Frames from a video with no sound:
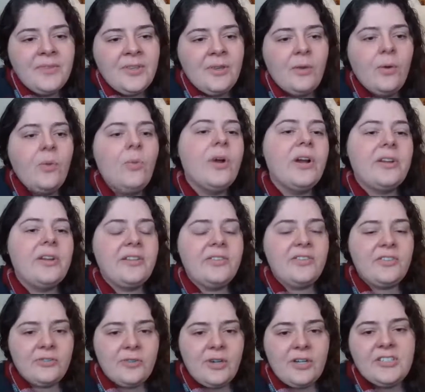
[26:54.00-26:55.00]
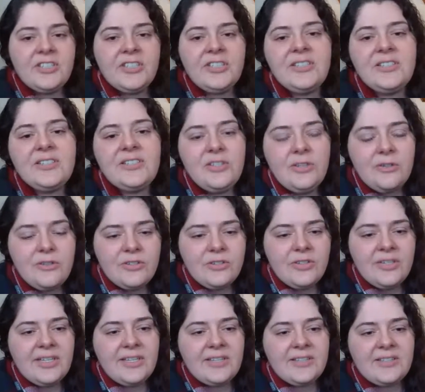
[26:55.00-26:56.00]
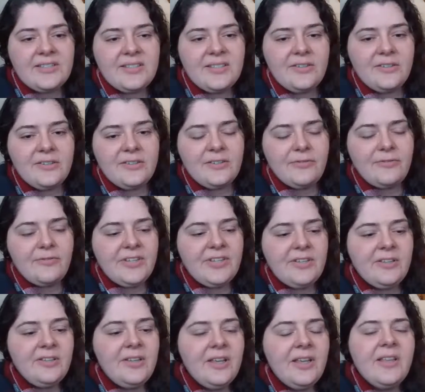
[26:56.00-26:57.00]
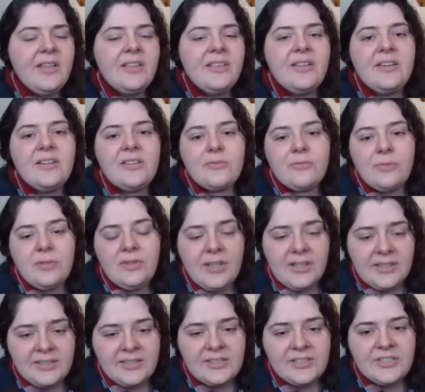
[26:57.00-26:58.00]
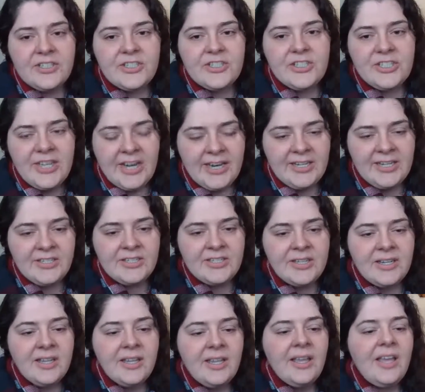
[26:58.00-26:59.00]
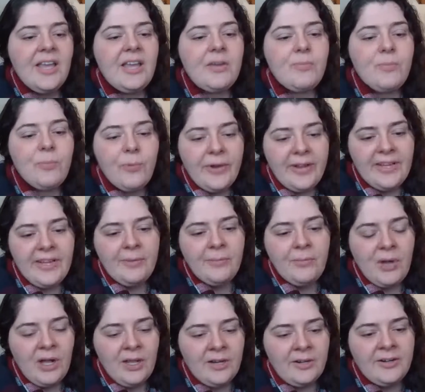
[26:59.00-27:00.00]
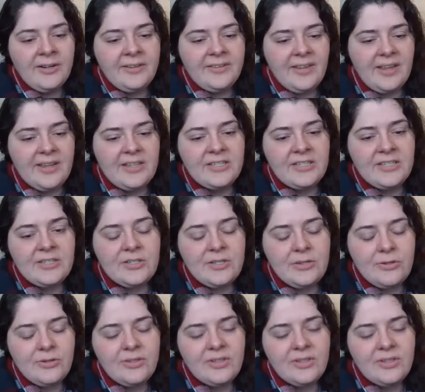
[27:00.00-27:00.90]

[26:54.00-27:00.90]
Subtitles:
where construction is usually considered the field that is reluctant to change, and bringing modernization to the